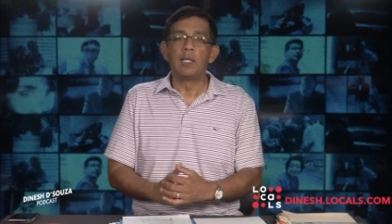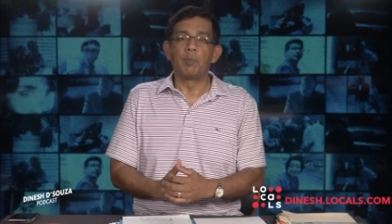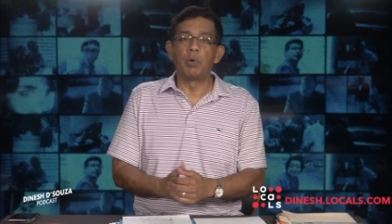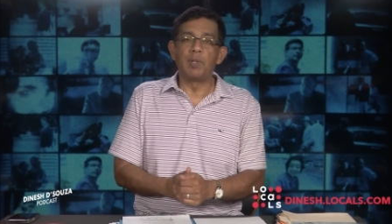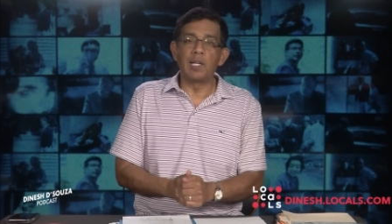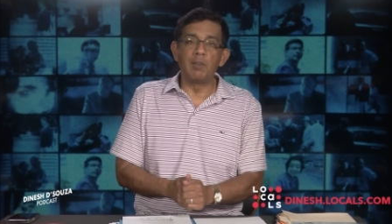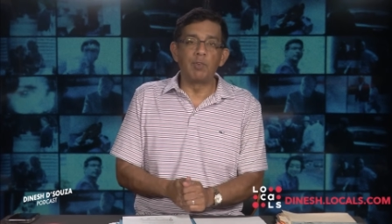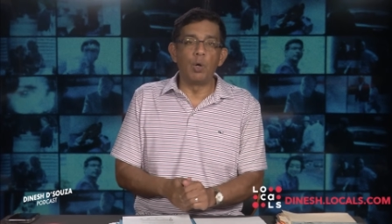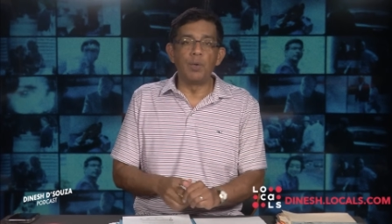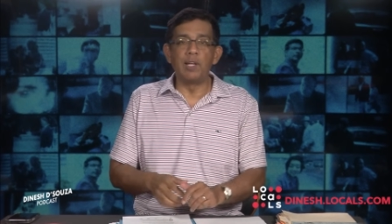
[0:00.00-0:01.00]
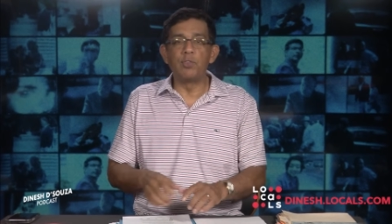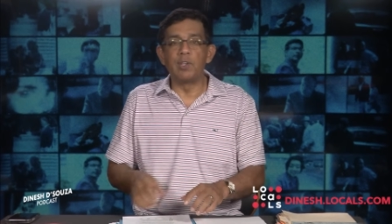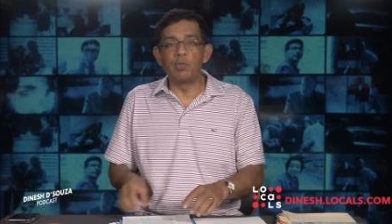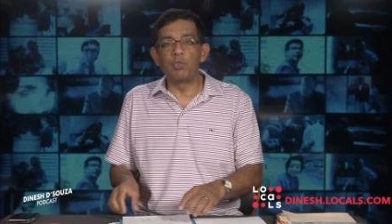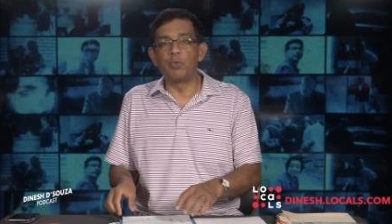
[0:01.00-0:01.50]
The protective code
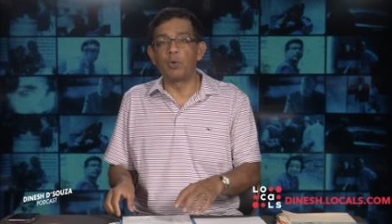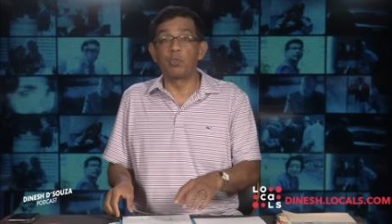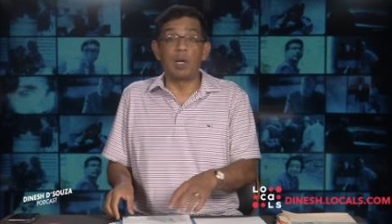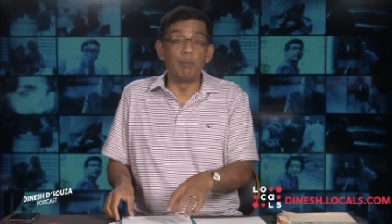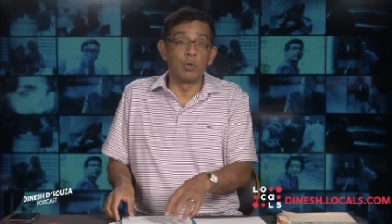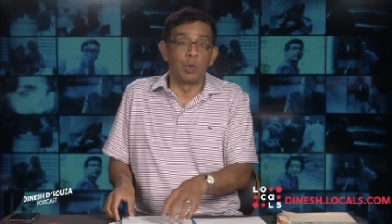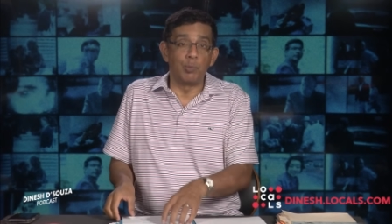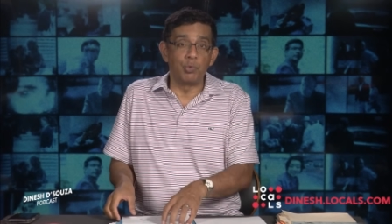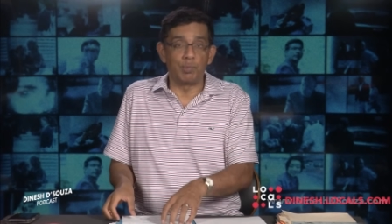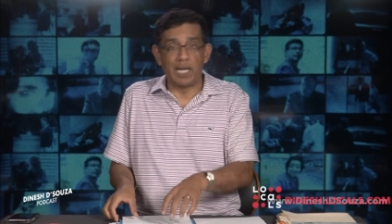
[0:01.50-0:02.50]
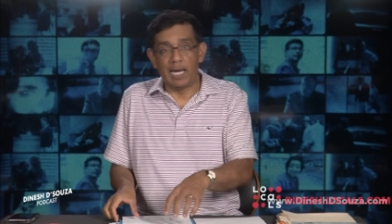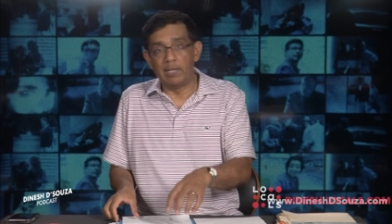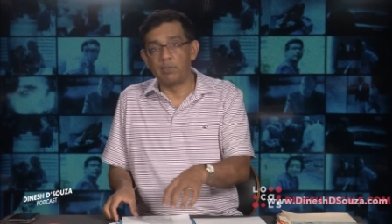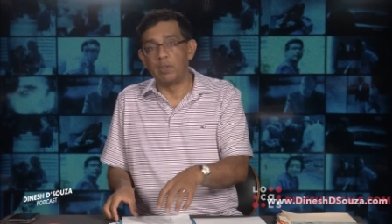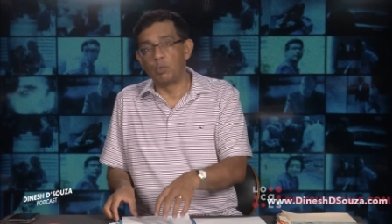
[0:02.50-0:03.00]
exists for some groups,
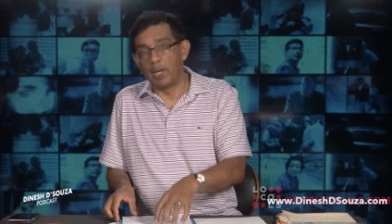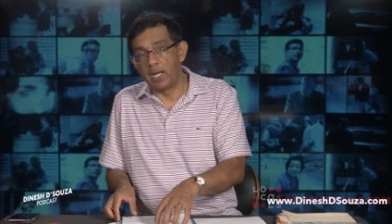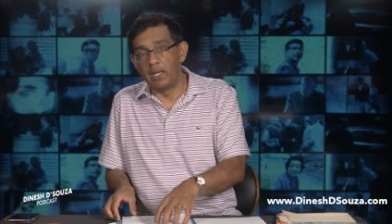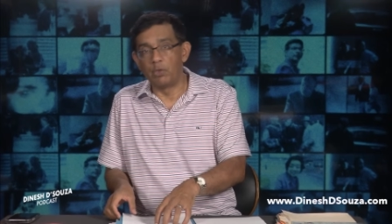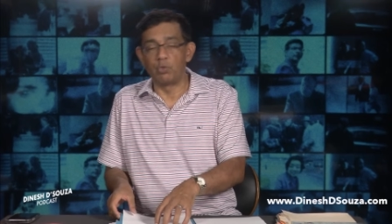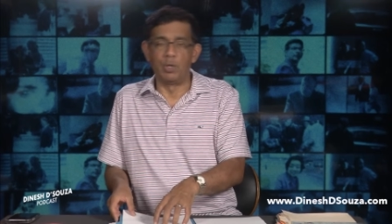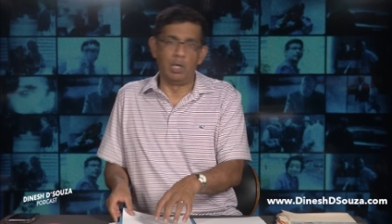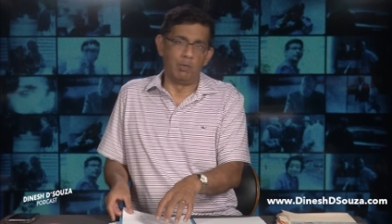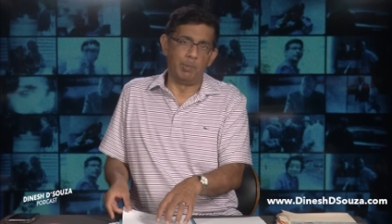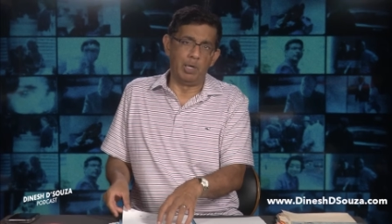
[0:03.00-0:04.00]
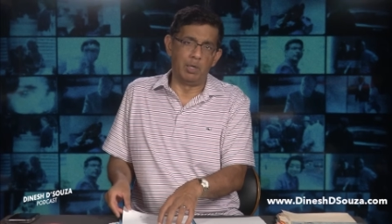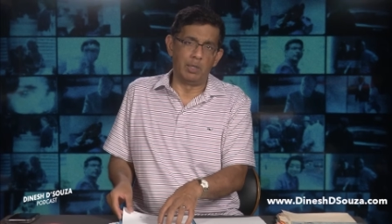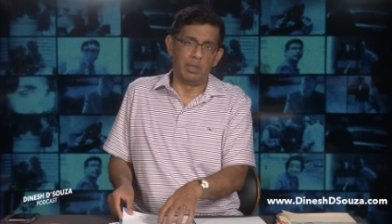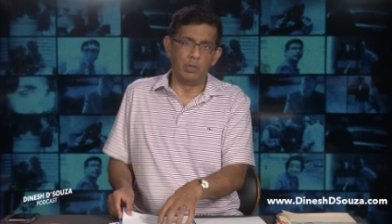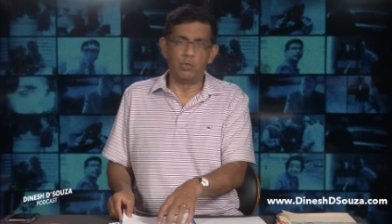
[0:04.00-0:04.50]
blacks, Hispanics, Native
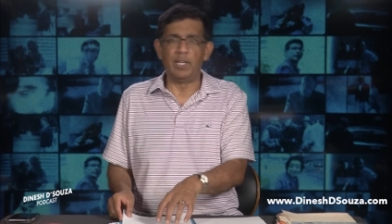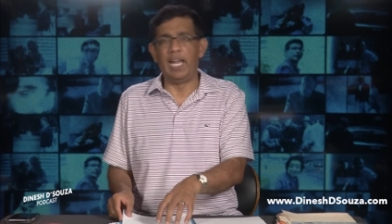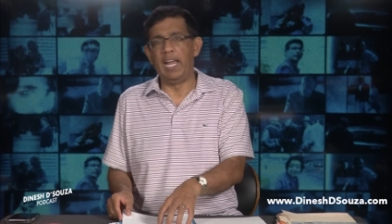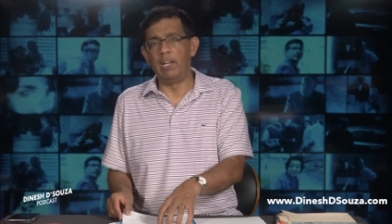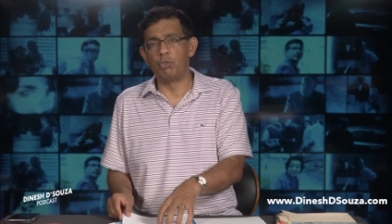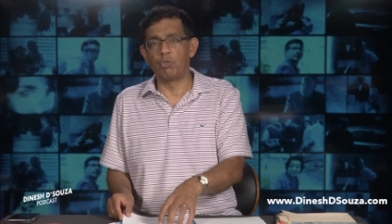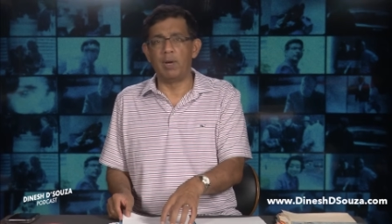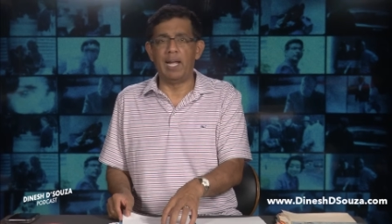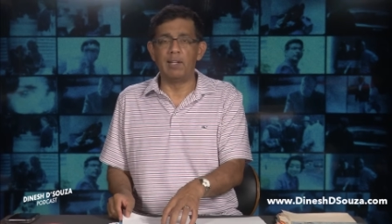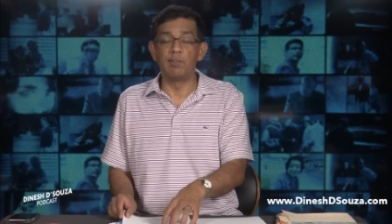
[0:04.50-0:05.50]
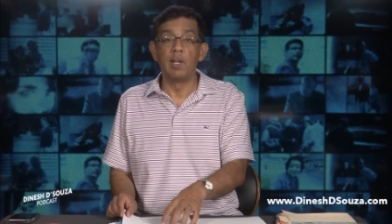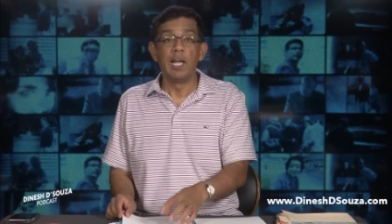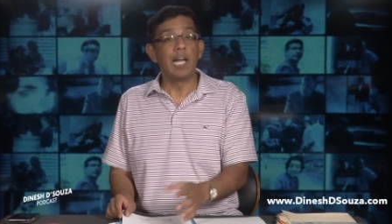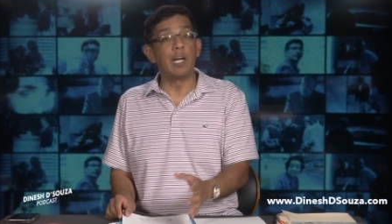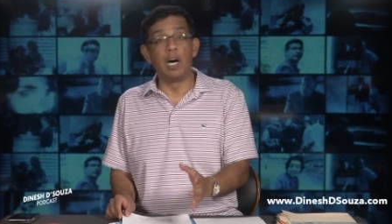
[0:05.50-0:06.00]
Americans, gays, trans,
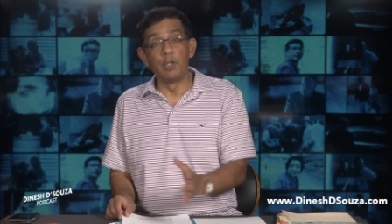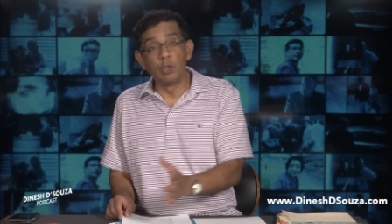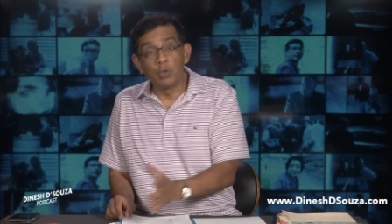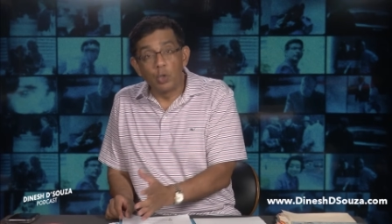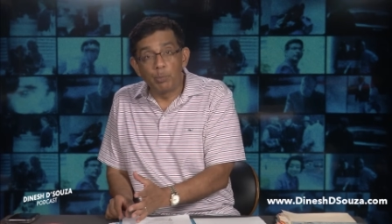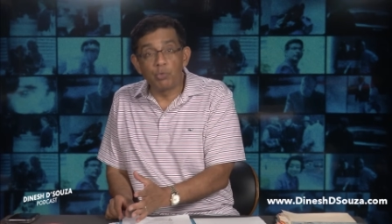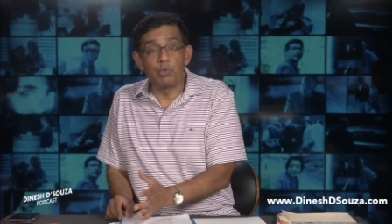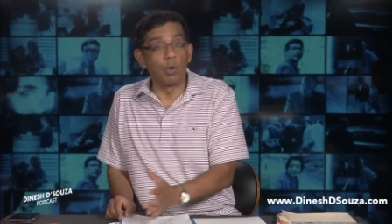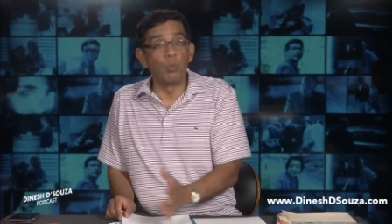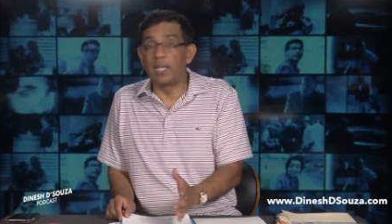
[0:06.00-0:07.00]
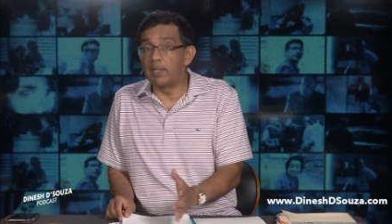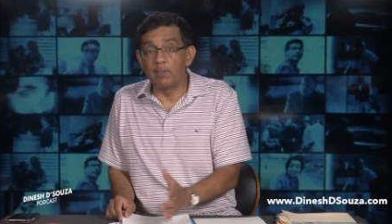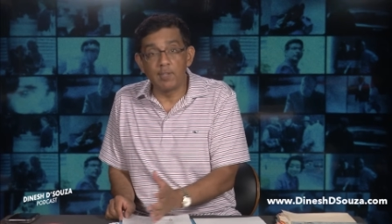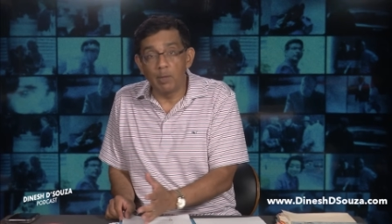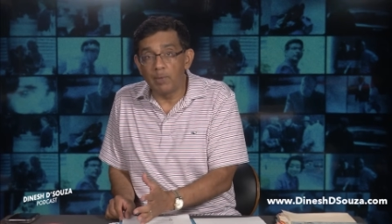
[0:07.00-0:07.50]
and other groups don't get
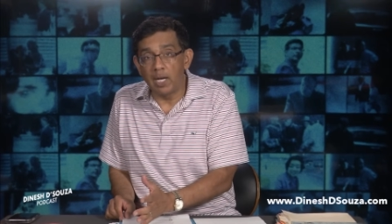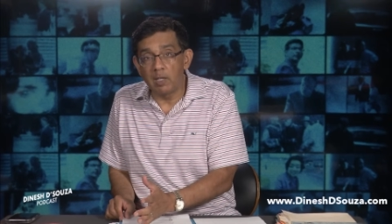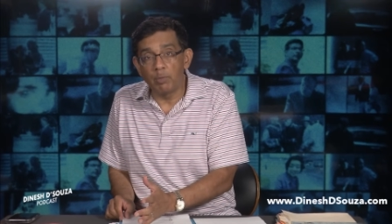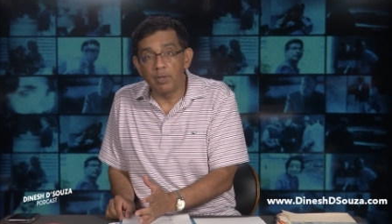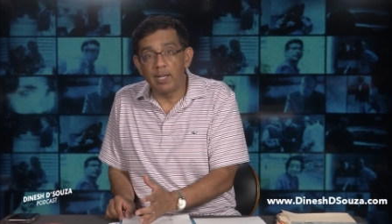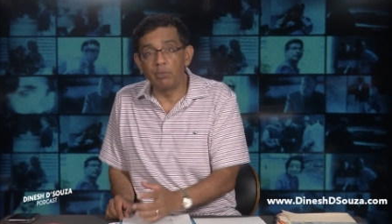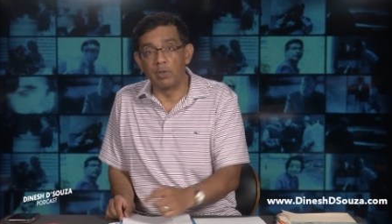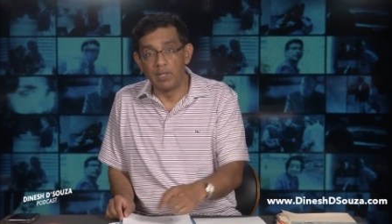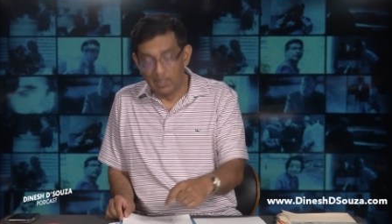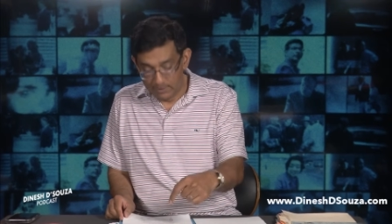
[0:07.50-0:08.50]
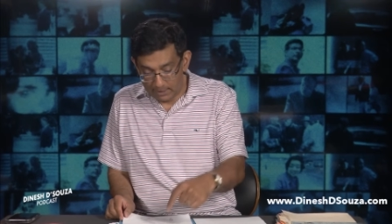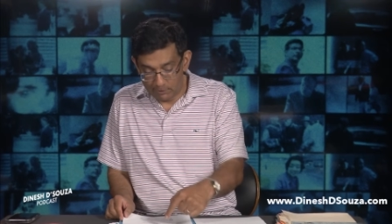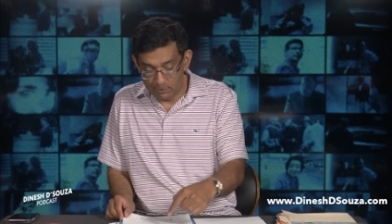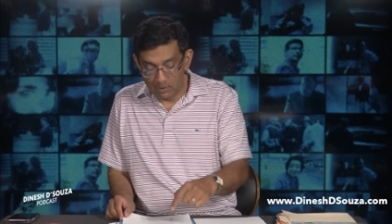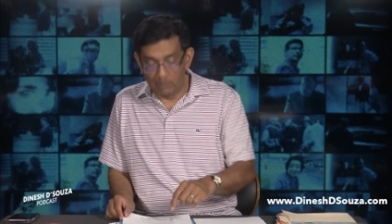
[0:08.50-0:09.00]
the same kind of protection.
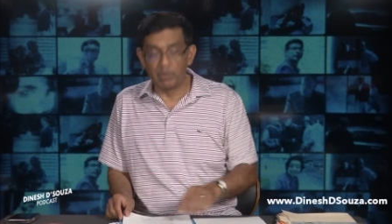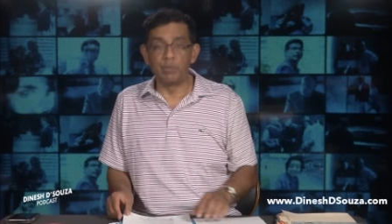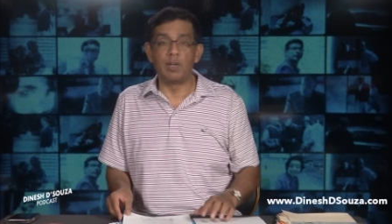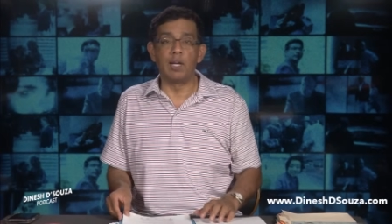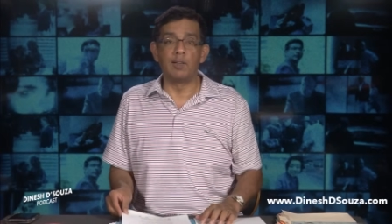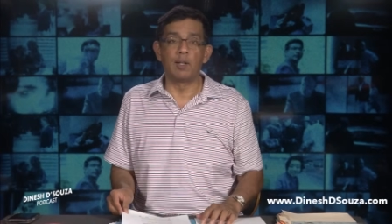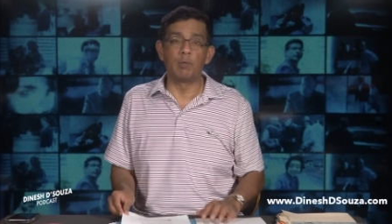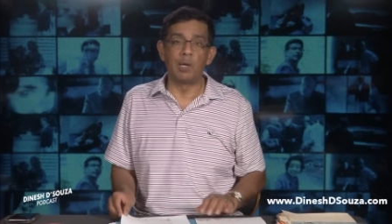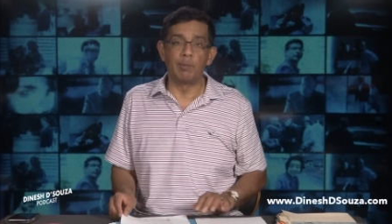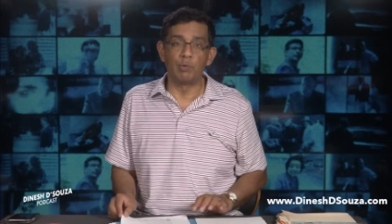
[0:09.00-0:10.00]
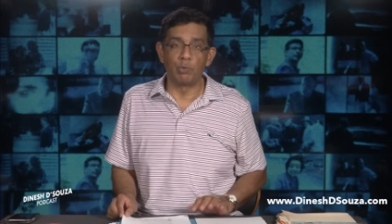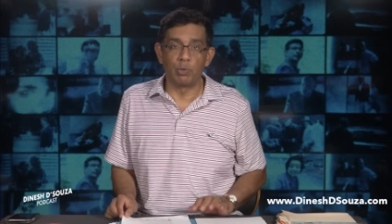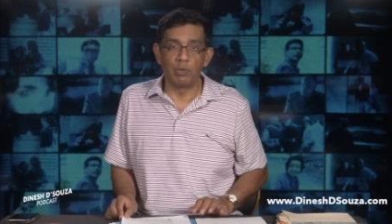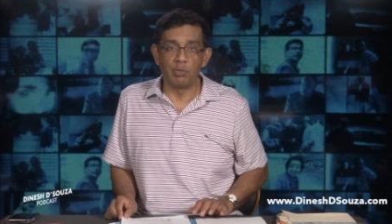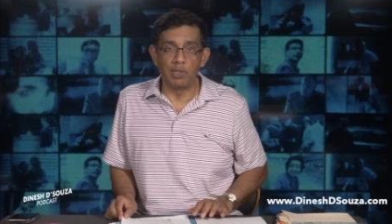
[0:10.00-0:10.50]
That's the double standard that Robert
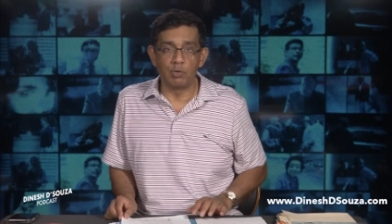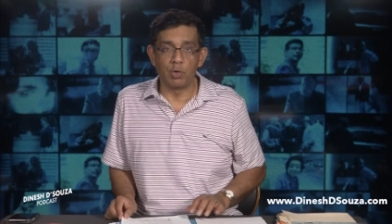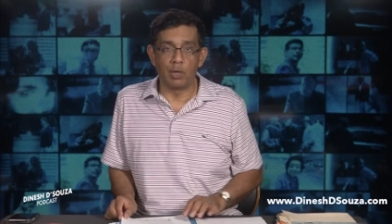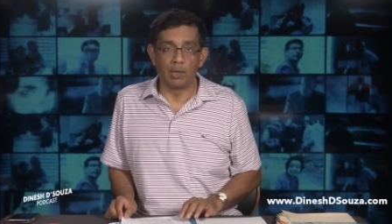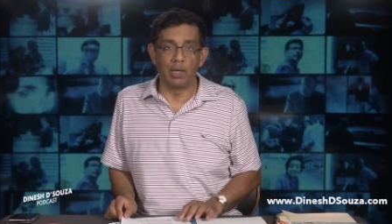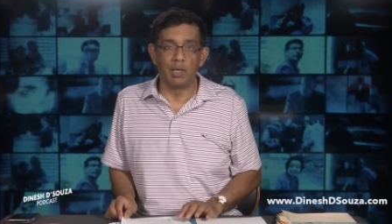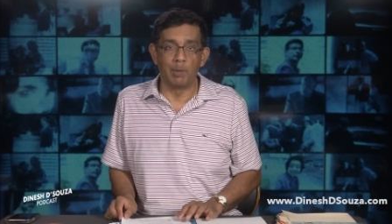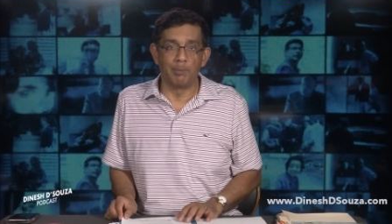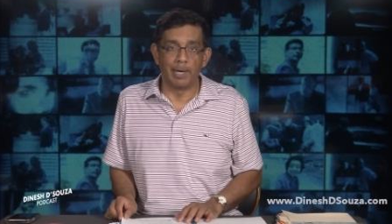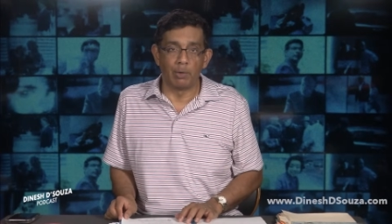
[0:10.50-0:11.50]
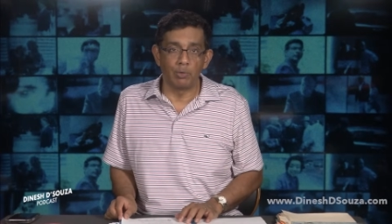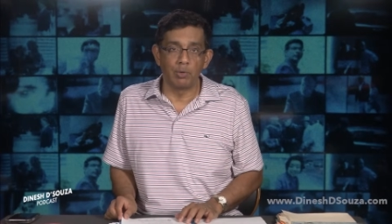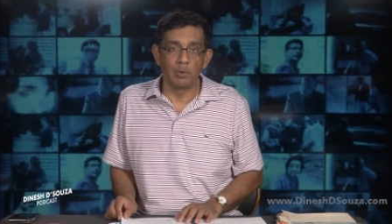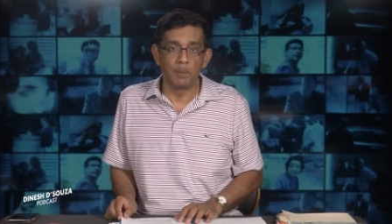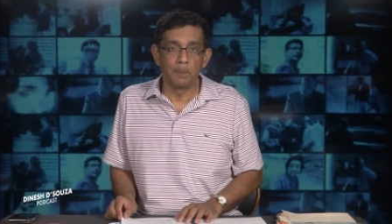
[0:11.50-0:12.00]
George is talking about.